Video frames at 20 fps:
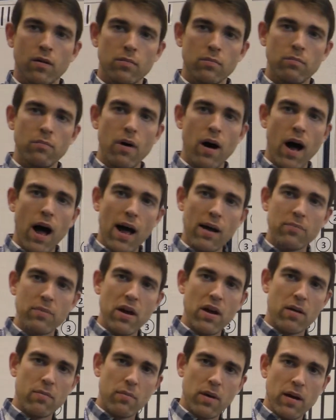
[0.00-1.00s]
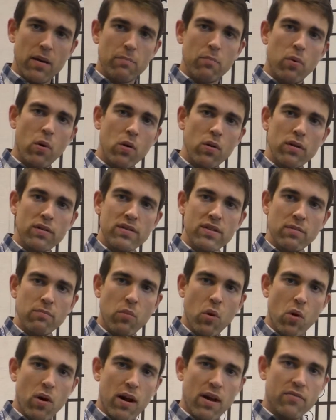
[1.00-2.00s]
Behind me on my bulletin
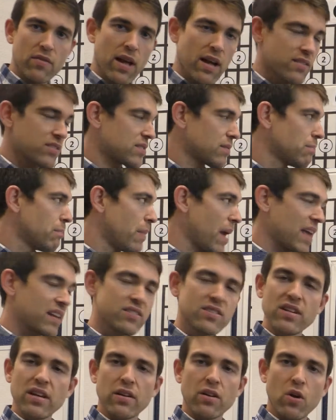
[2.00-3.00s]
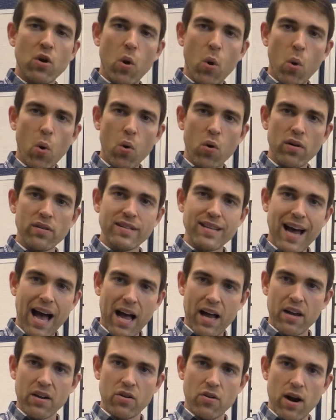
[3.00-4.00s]
board, I've got some basic chord
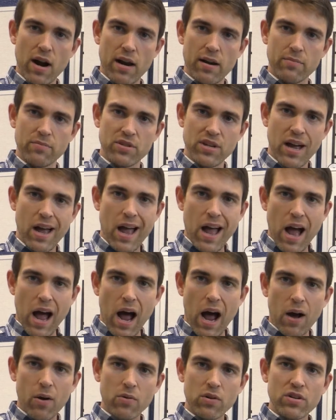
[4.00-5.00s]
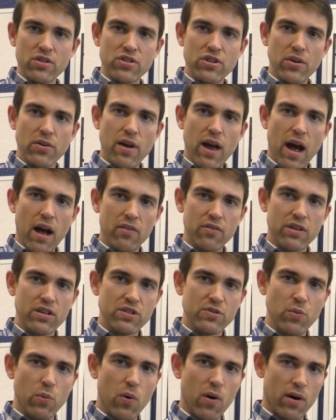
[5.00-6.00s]
diagrams. I want to show you how
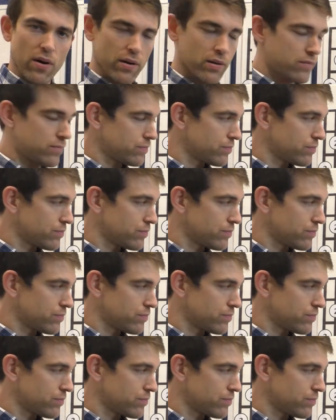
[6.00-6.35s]
these work.